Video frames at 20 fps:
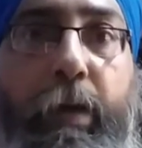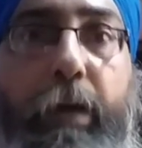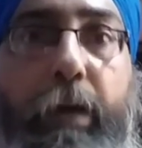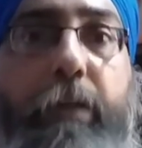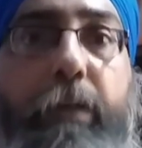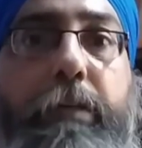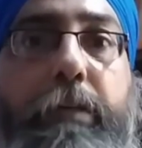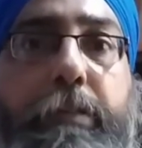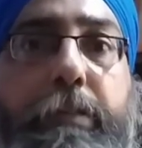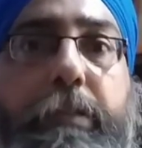
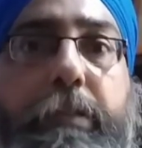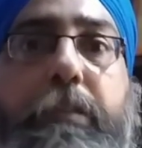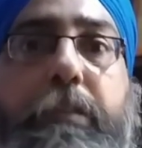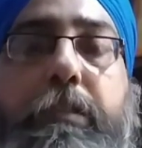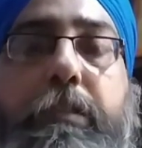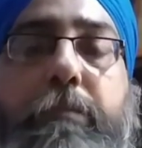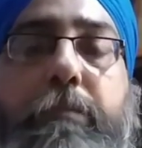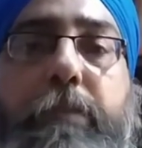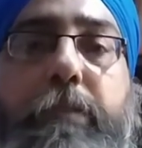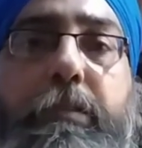and I think it's
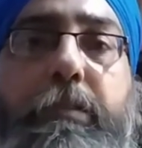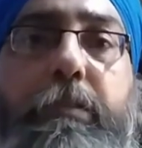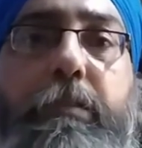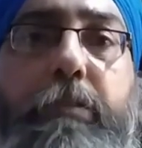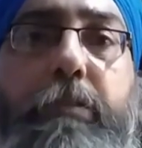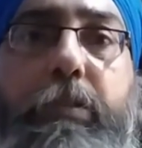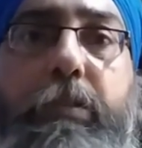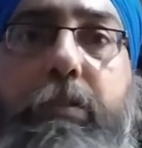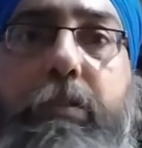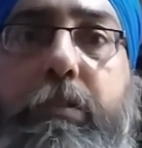in best
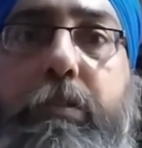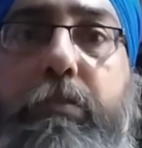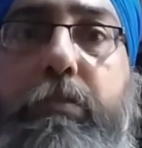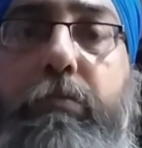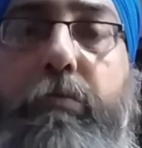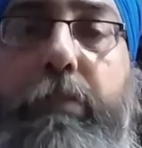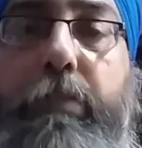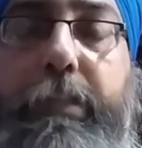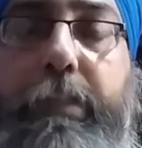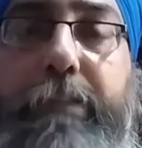interest
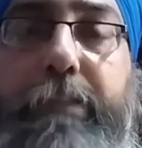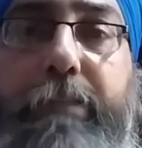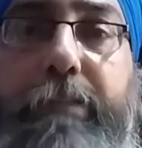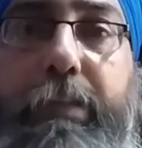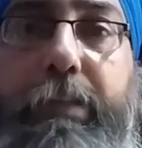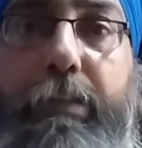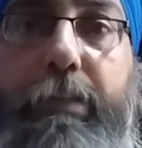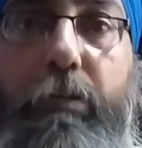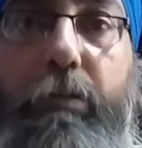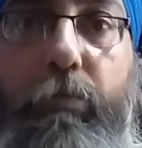to leave
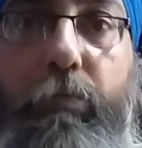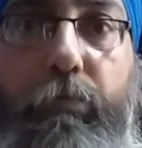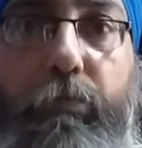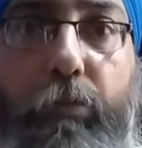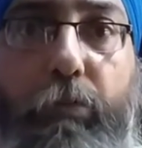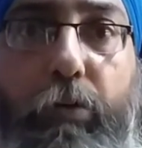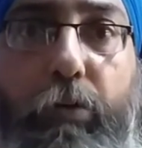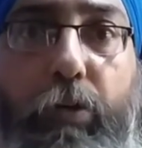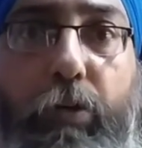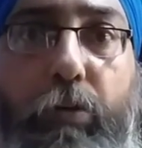that alone
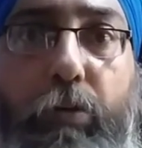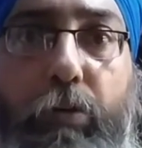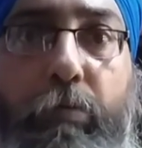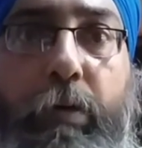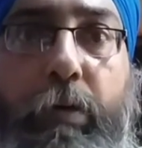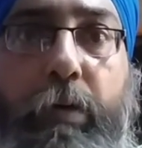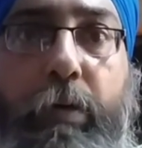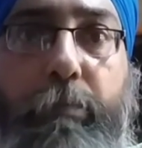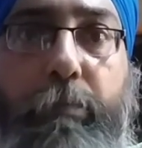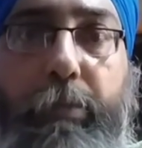for now,
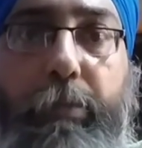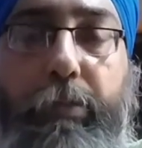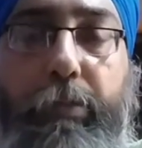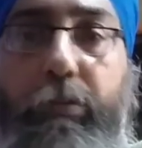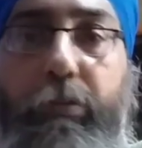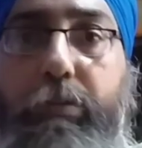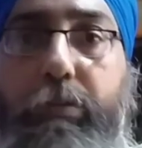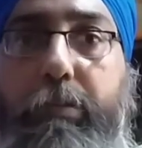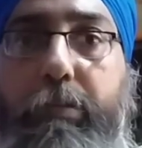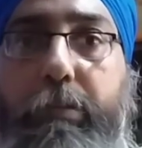
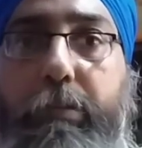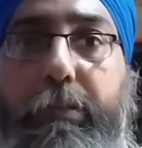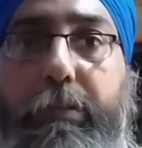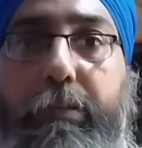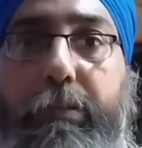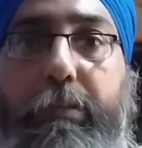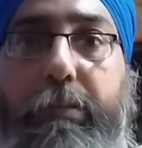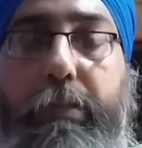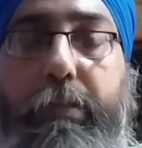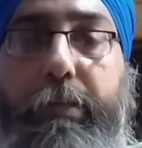because
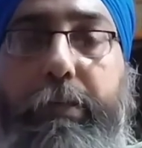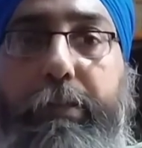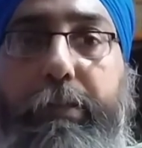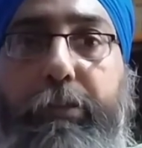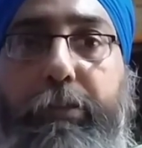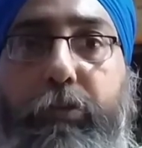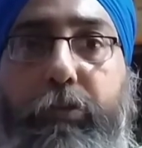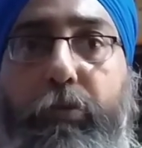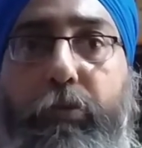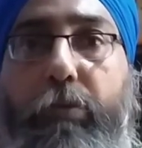this
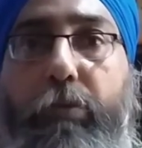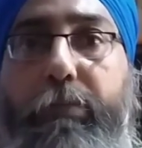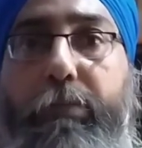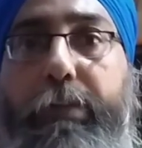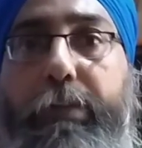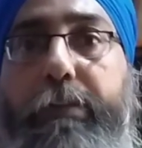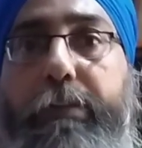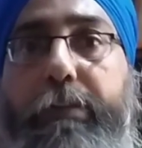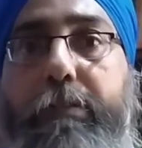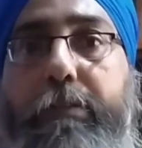issue of
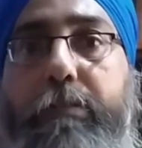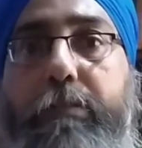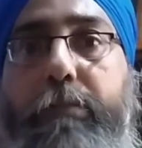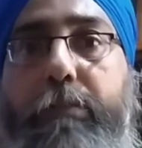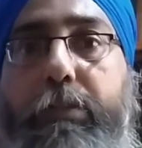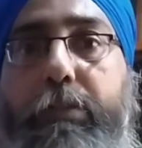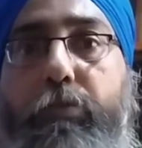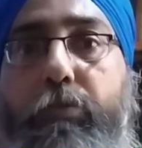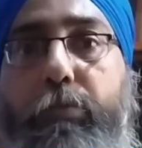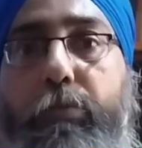terrorism
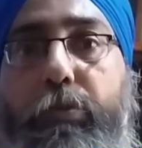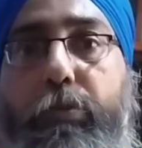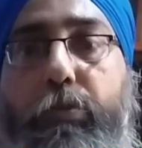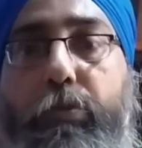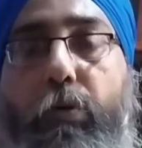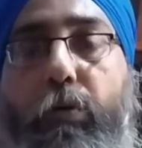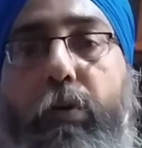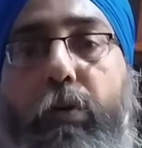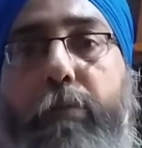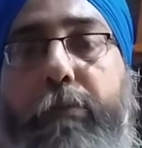has to be
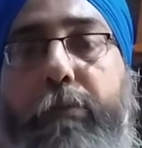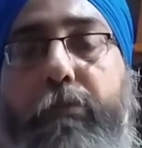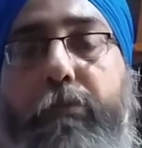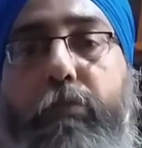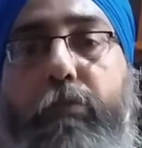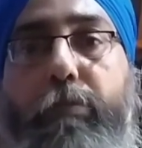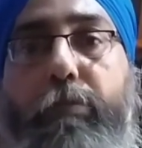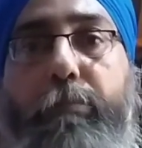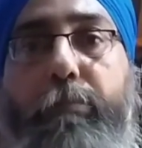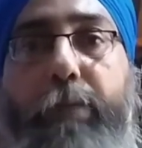resolved
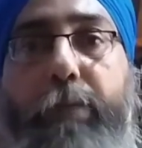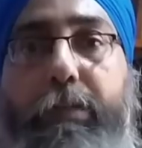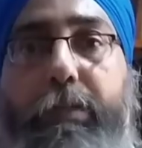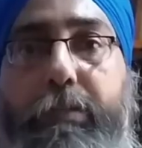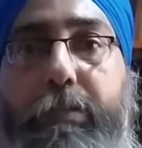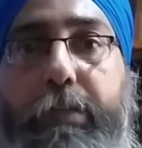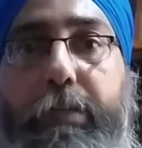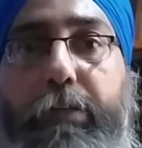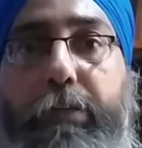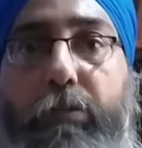before
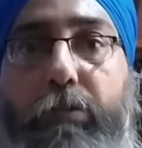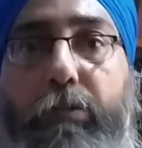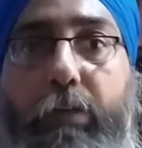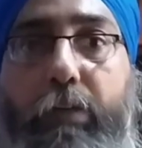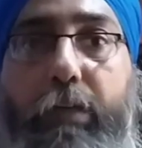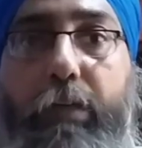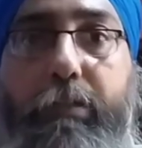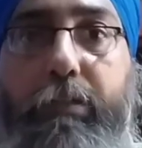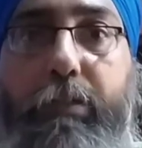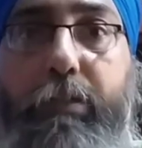Palestine or
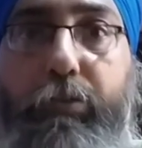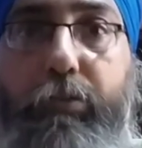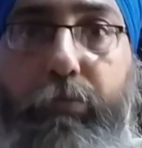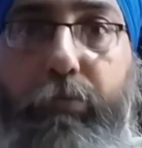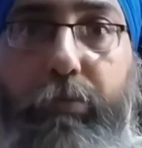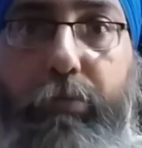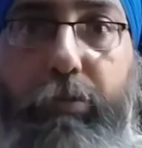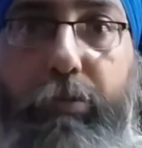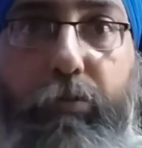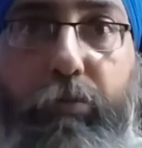Gaza issue
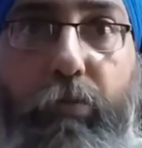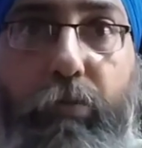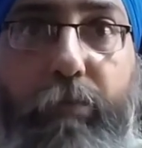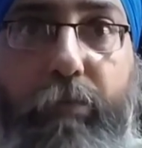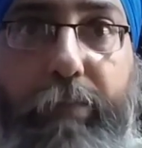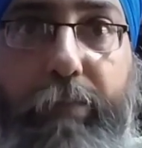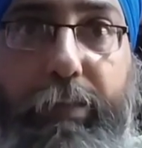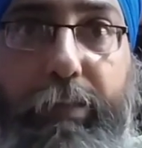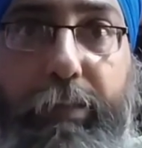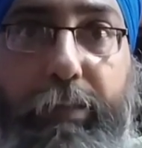is resolved
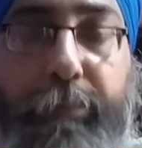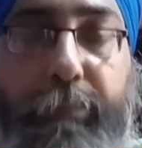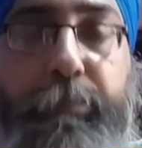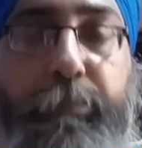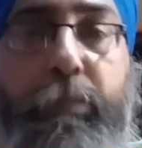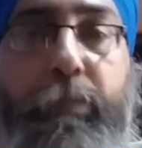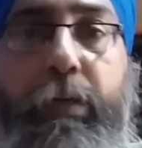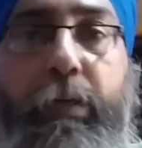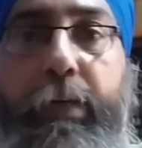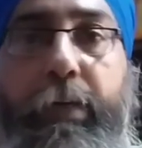finally.
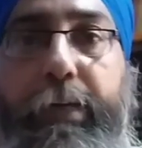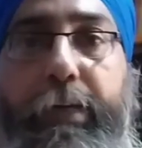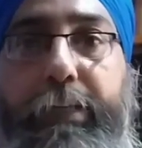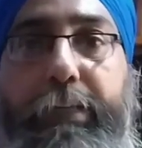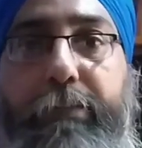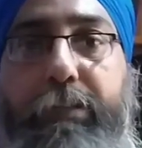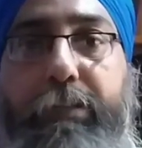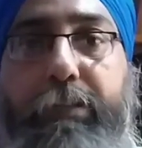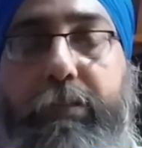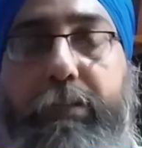
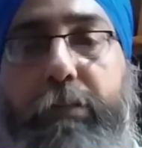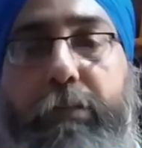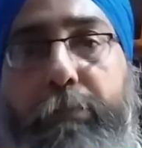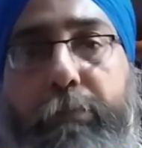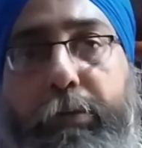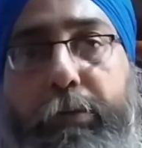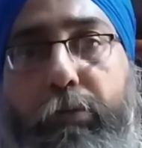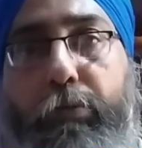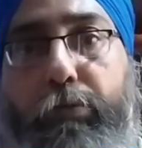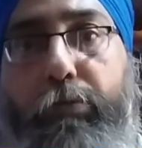Anyway,
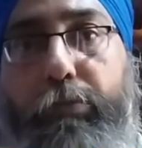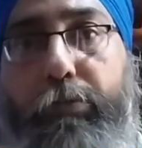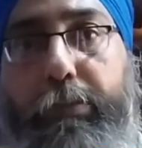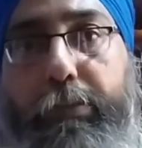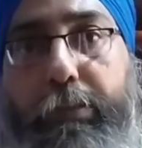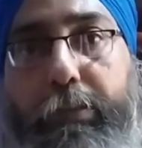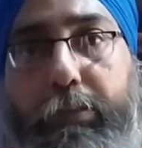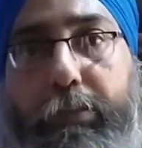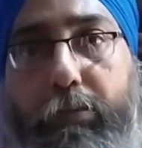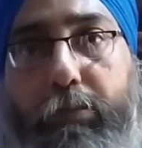jumping on to the
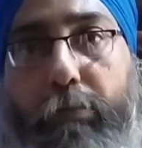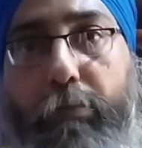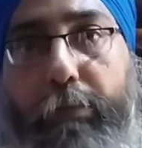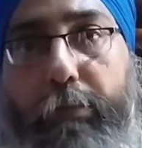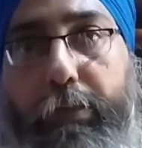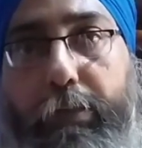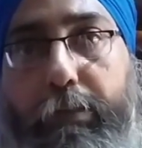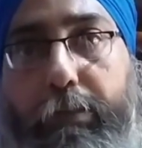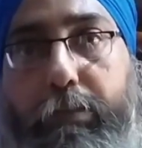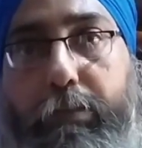next
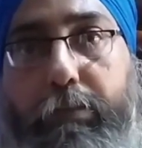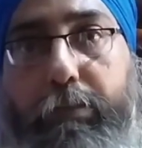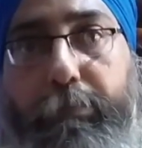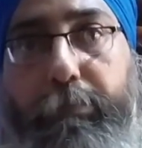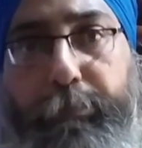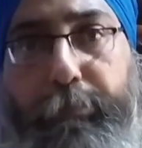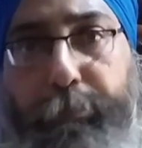topic is